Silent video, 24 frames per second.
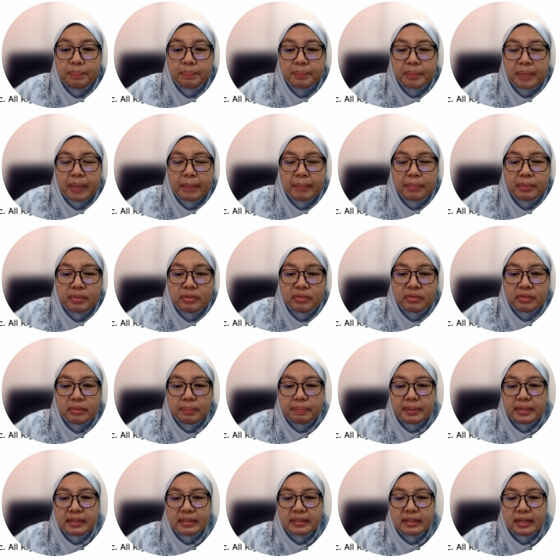Temporary
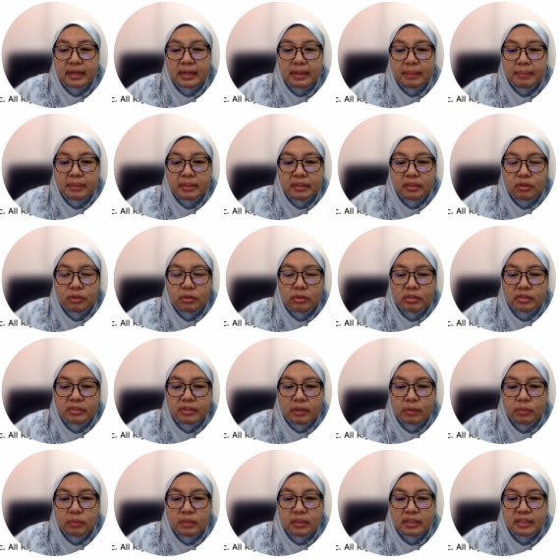part-time and
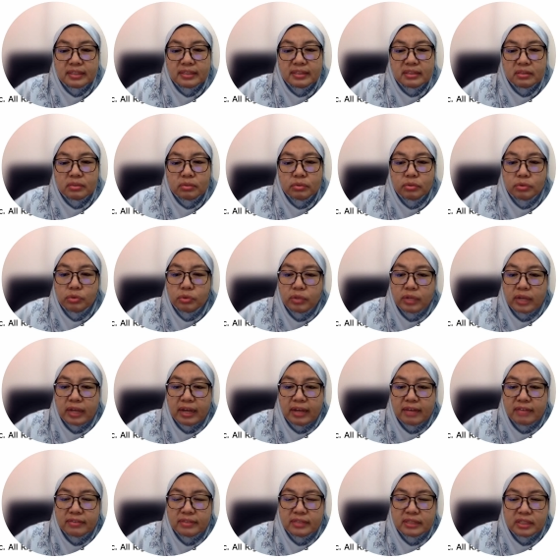contract workers who don't
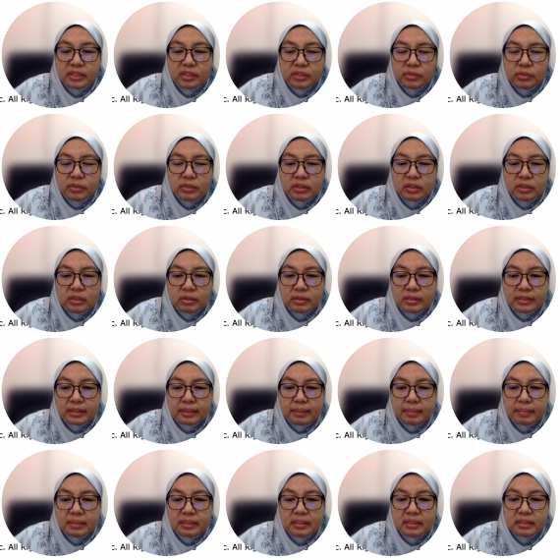have security or
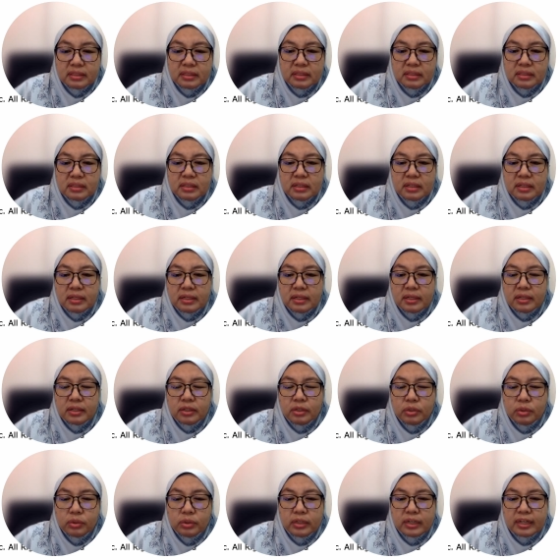stability,
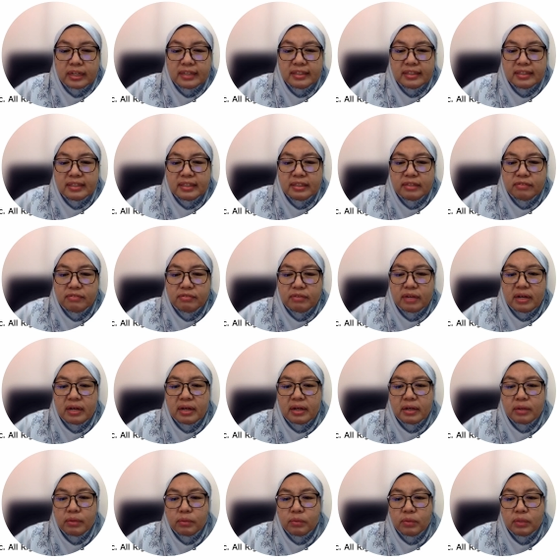don't
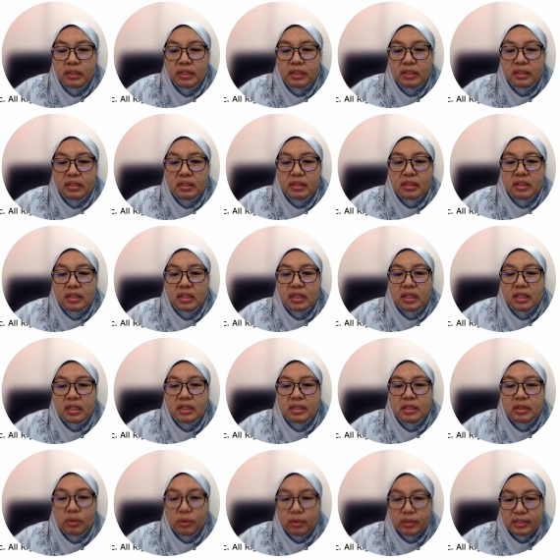identify with
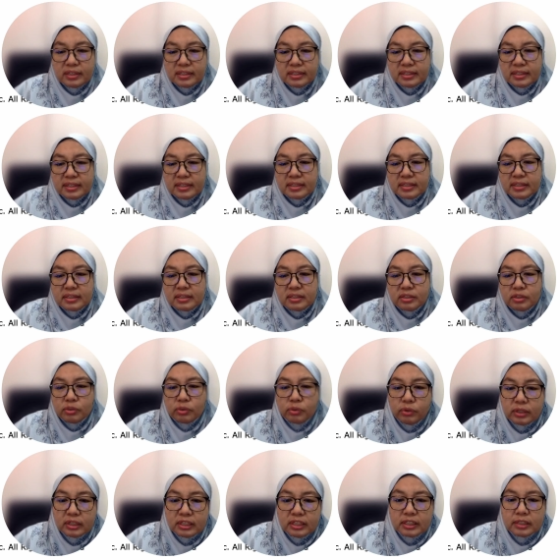the organization,
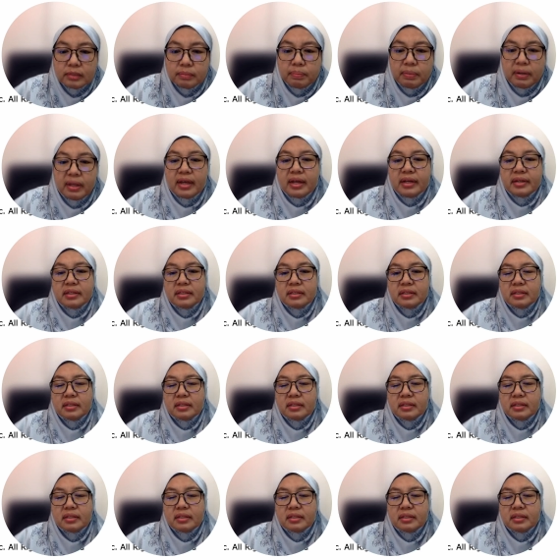don't display